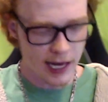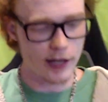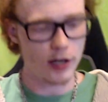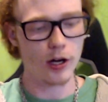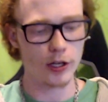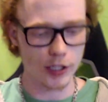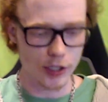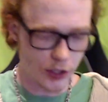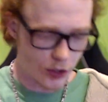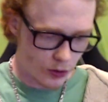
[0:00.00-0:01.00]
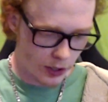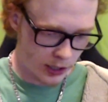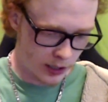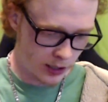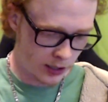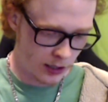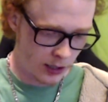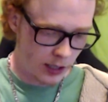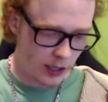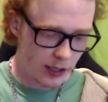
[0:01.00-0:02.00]
And all you do
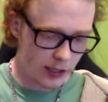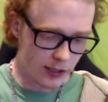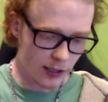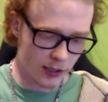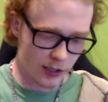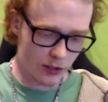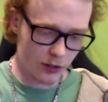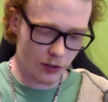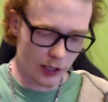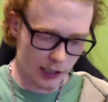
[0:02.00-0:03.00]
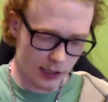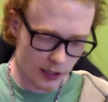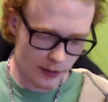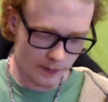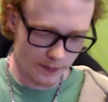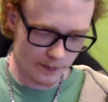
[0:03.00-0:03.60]
is unscrew it.